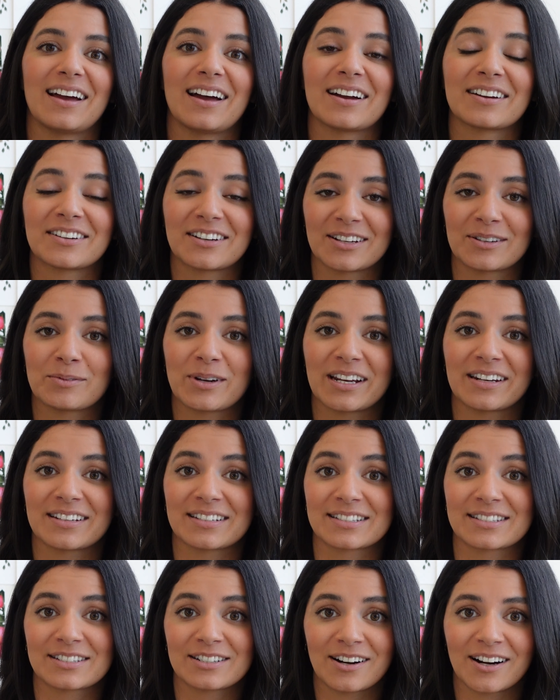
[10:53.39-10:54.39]
a good way to
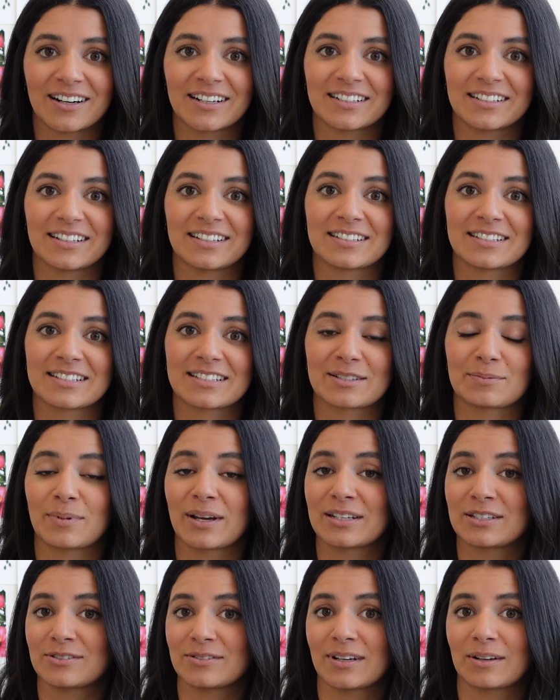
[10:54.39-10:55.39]
start is
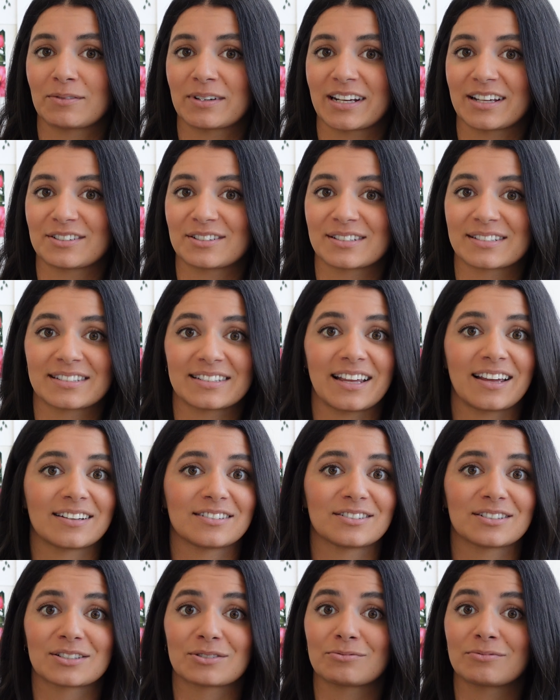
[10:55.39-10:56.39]
by doing what I just said,
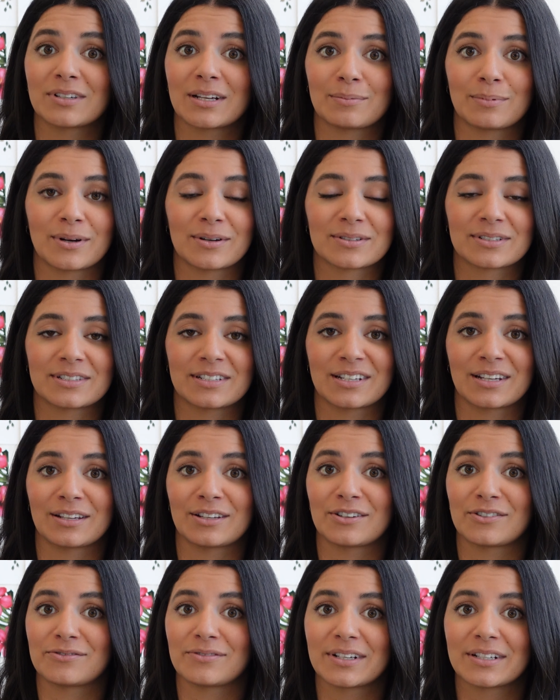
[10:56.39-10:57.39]
just reposting
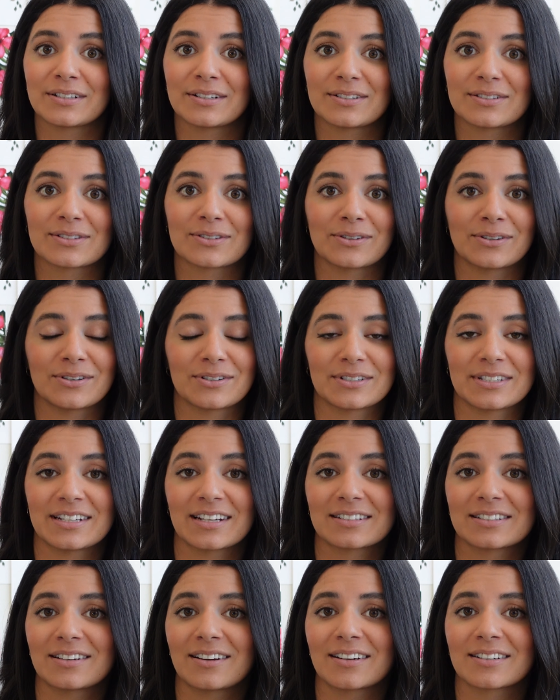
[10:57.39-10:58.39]
your reels or your
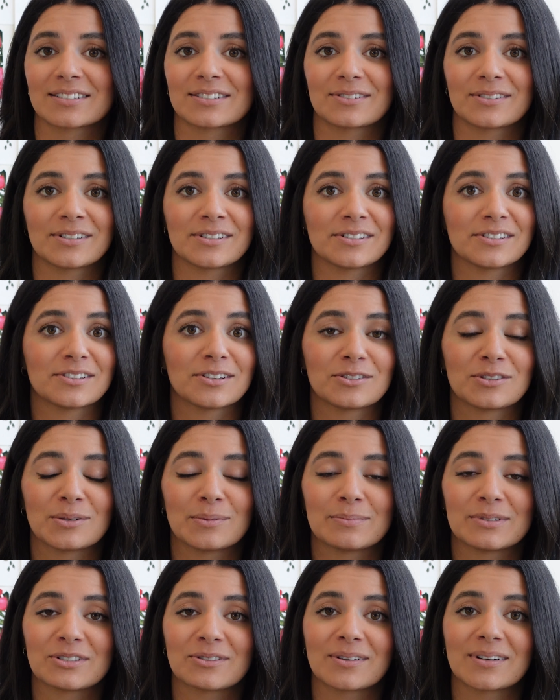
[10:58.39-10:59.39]
TikToks or your
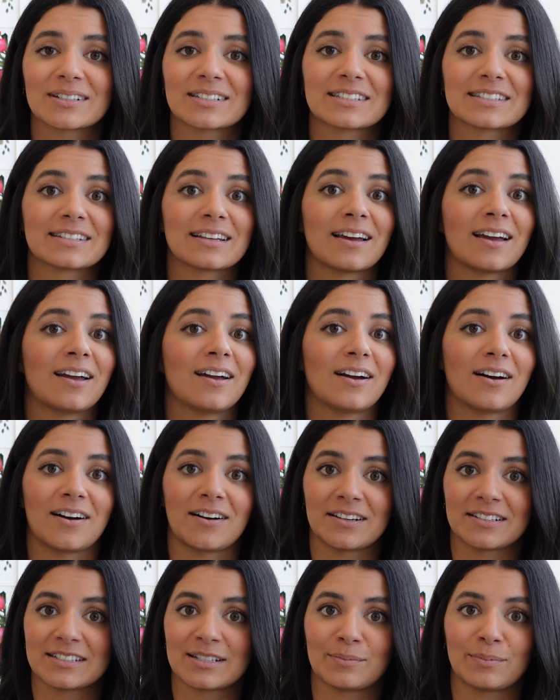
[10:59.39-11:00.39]
YouTube shorts
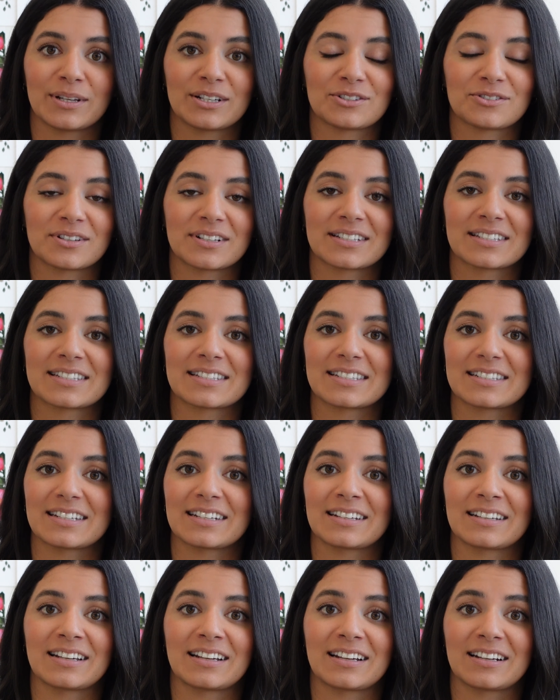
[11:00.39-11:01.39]
onto Pinterest
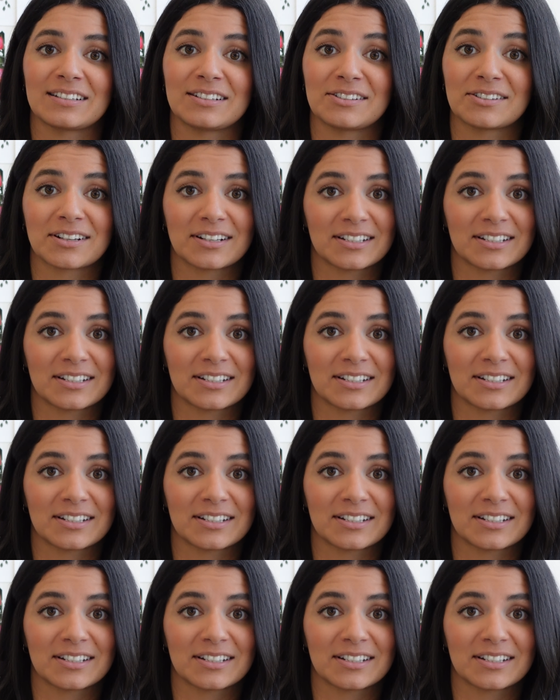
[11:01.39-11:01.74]
and you're